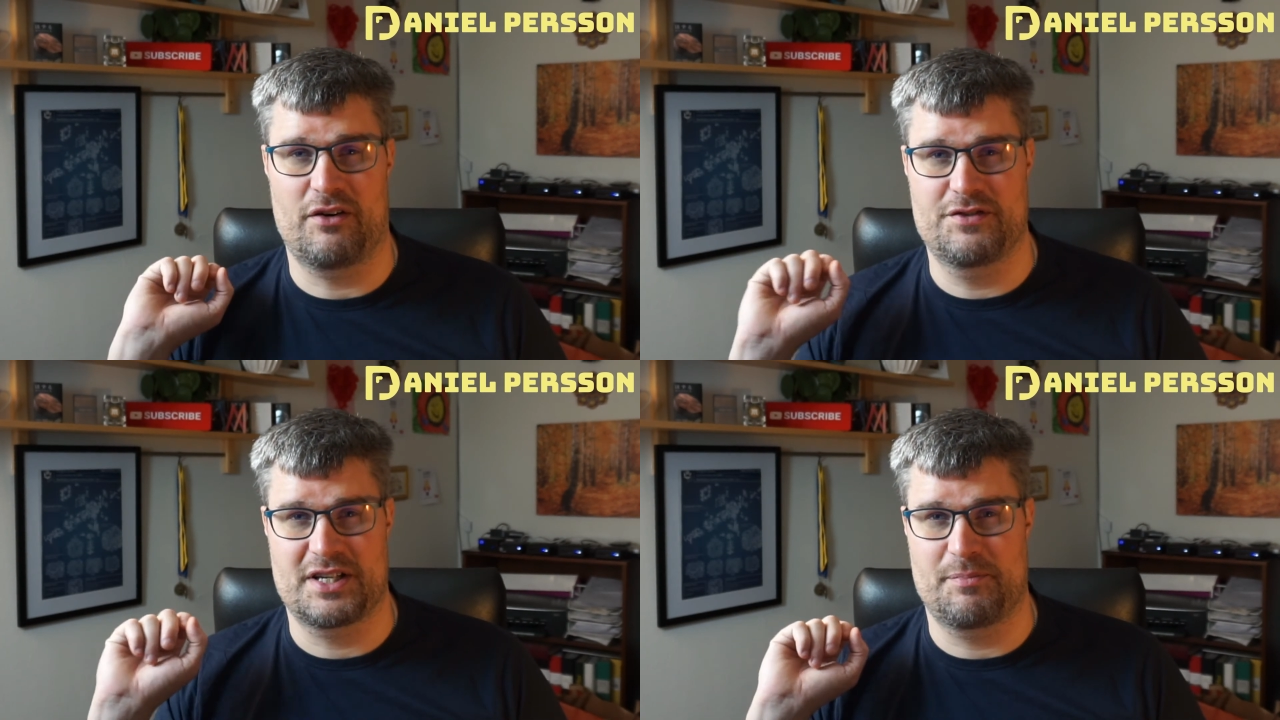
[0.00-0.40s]

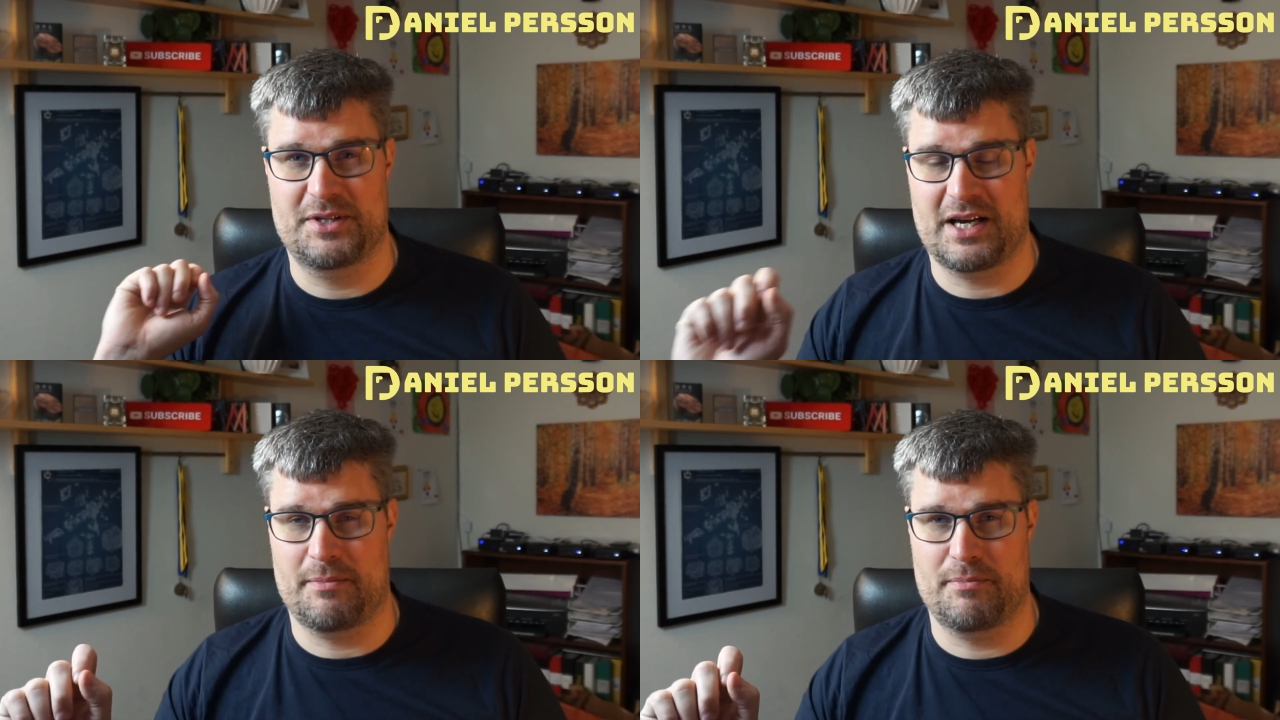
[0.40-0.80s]
of
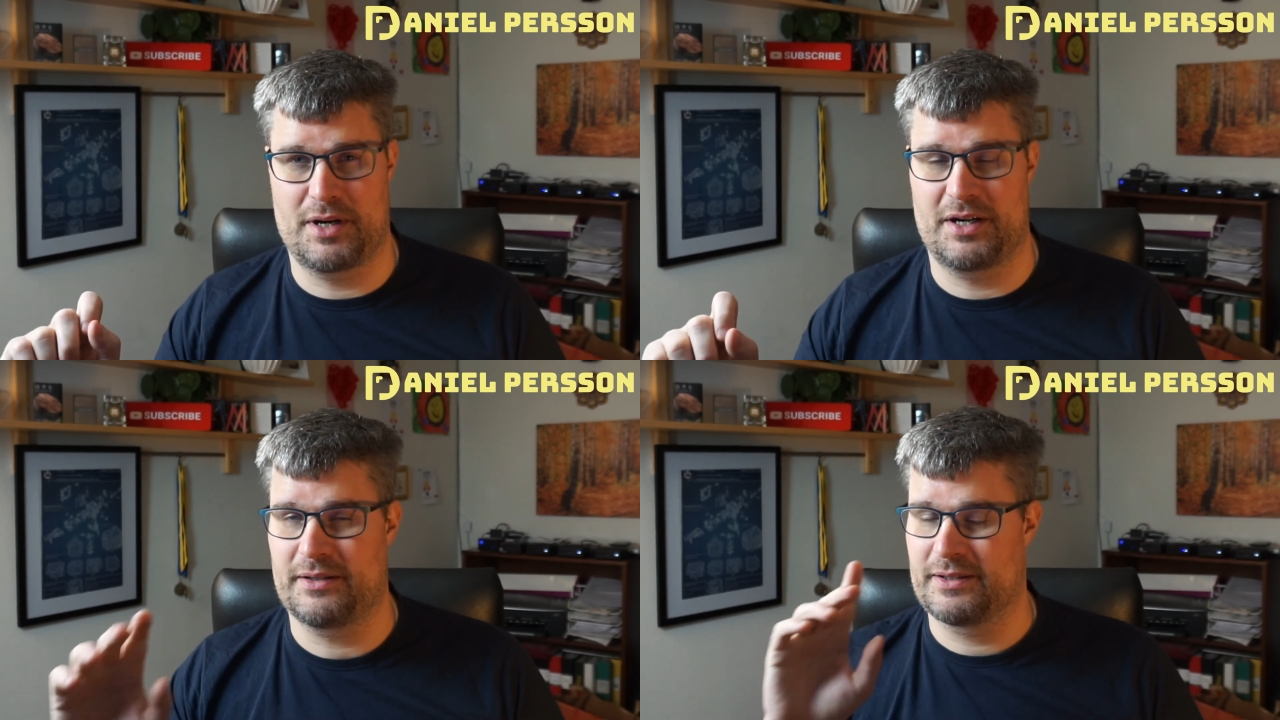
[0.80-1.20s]

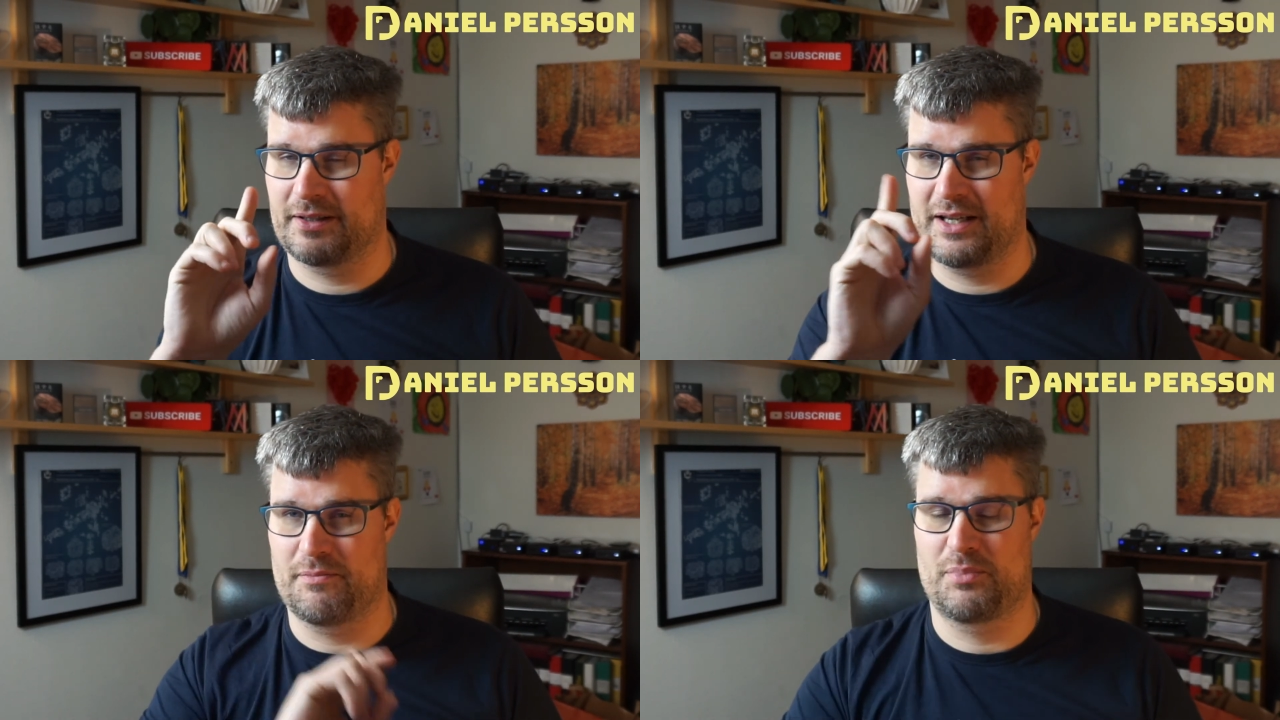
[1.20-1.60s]
September,
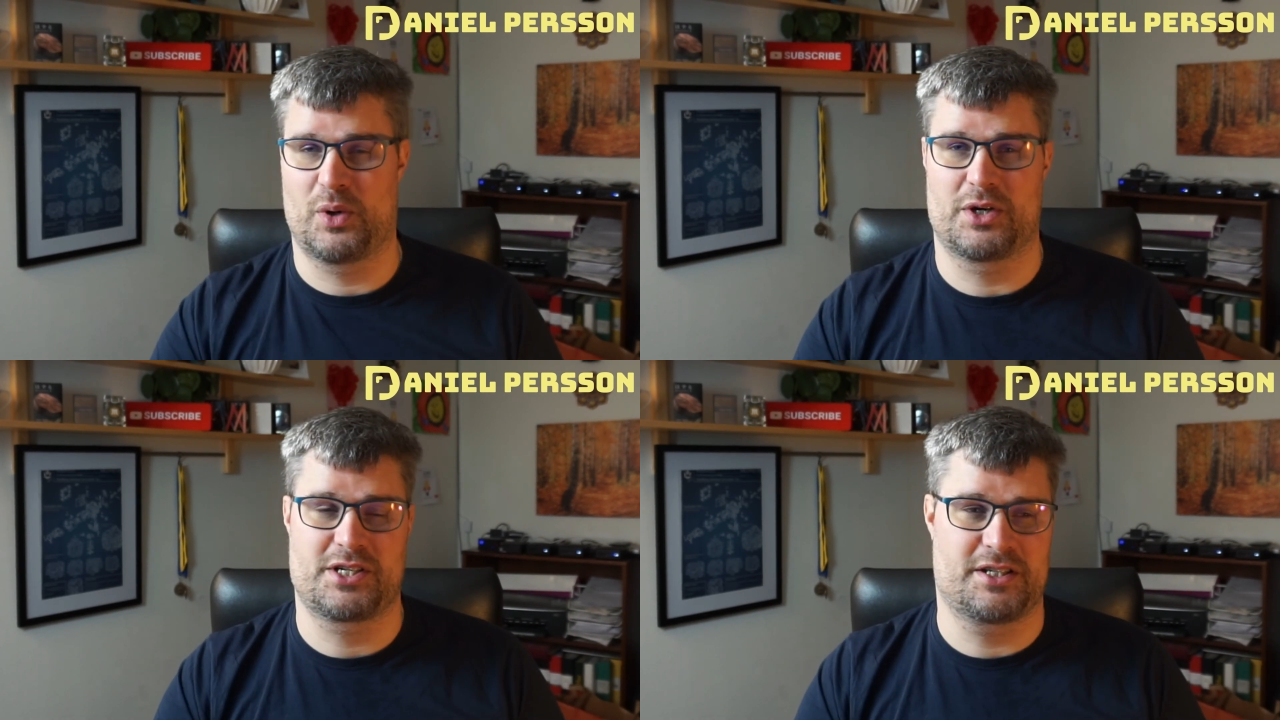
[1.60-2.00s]

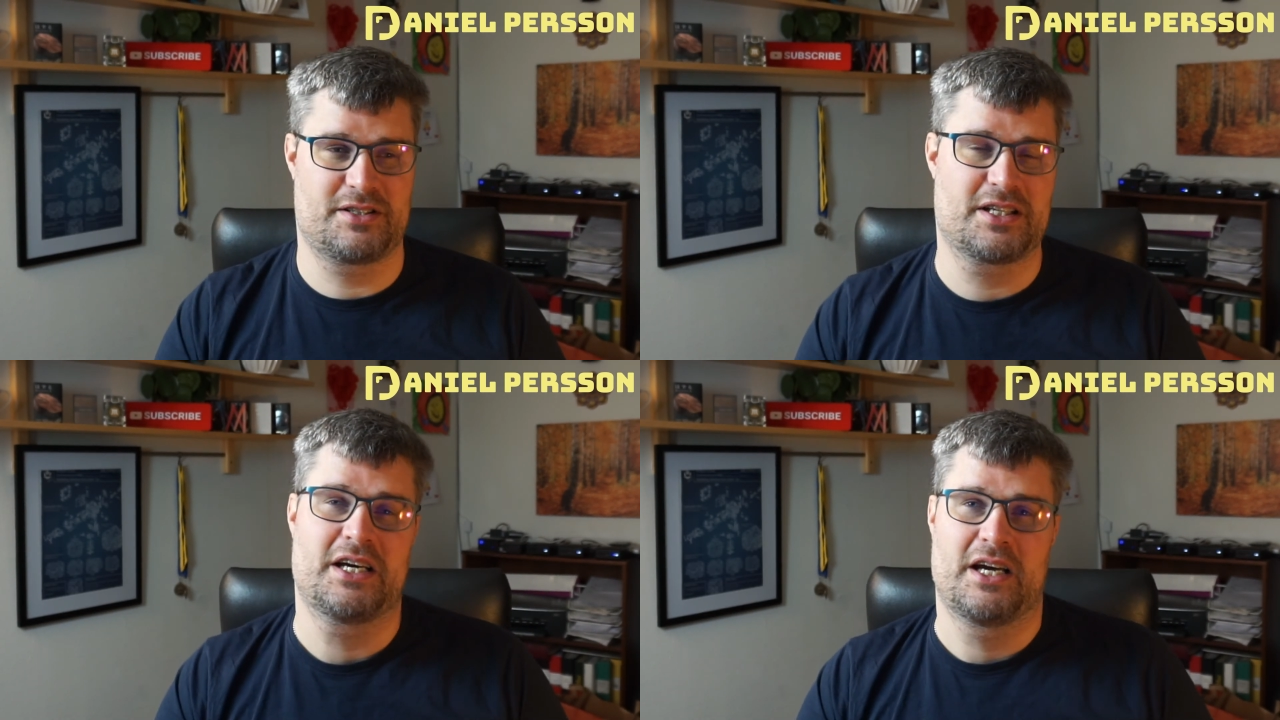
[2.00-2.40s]

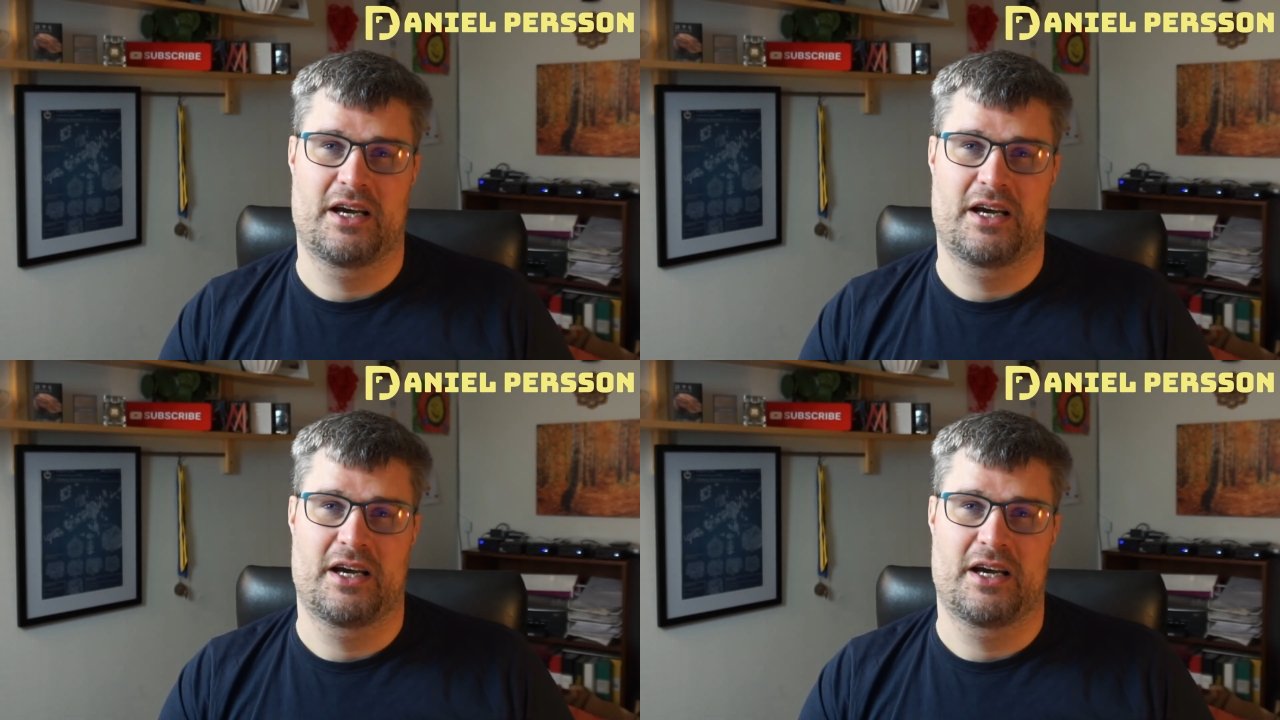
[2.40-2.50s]
important